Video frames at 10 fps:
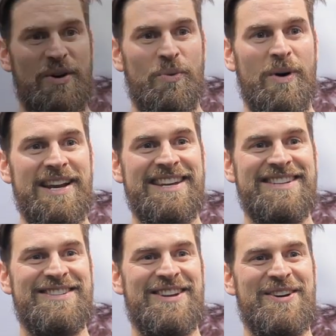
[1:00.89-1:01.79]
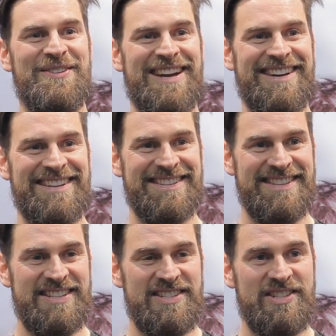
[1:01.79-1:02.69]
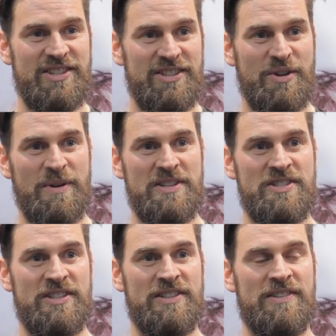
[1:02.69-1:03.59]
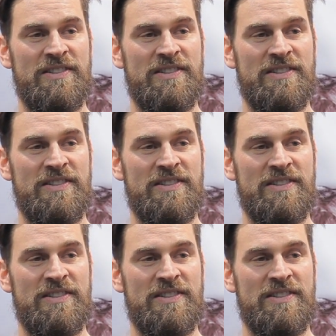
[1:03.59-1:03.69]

What is yoga? This is a good question.